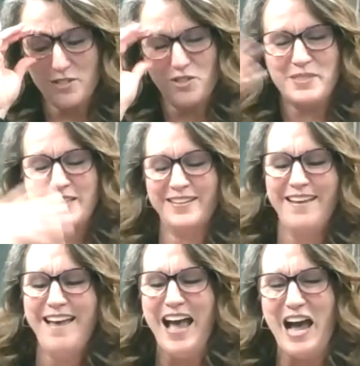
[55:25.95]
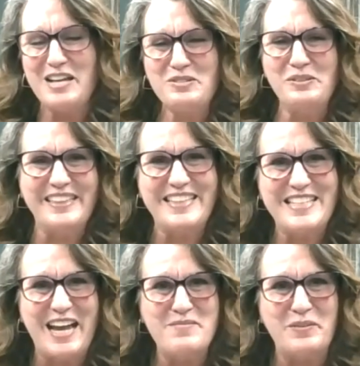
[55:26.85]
She was in high school at the time.